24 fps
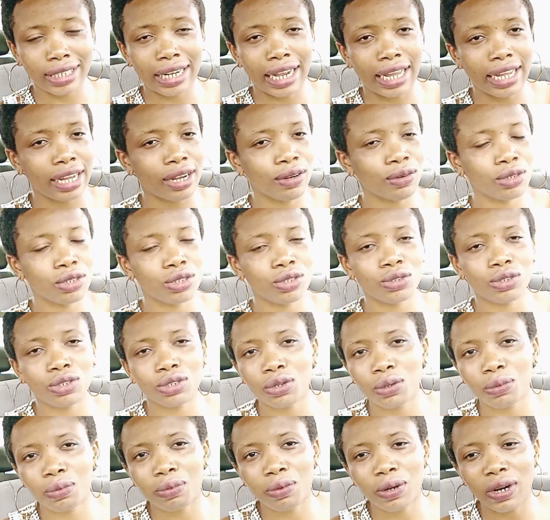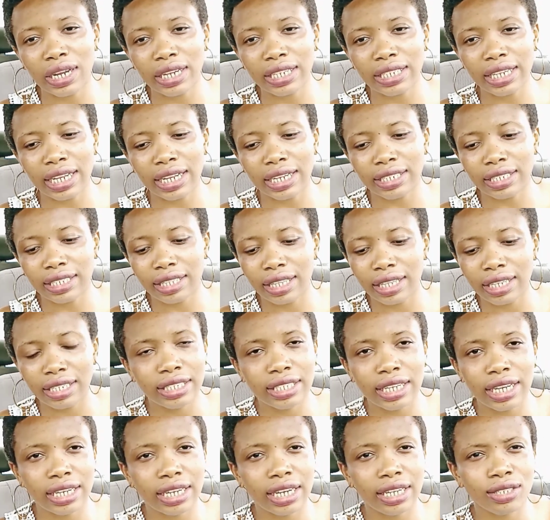Like I was so surprised and things
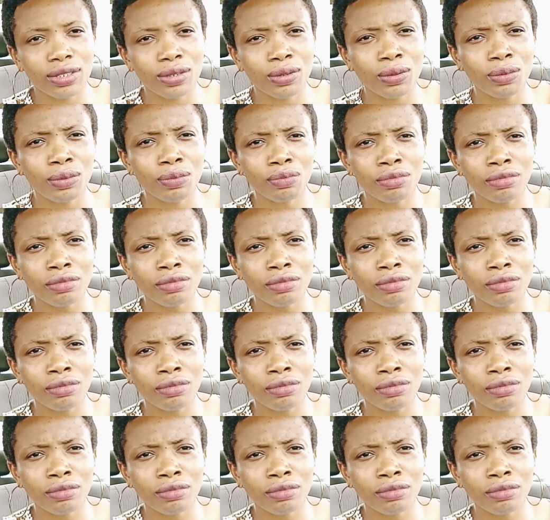like that. So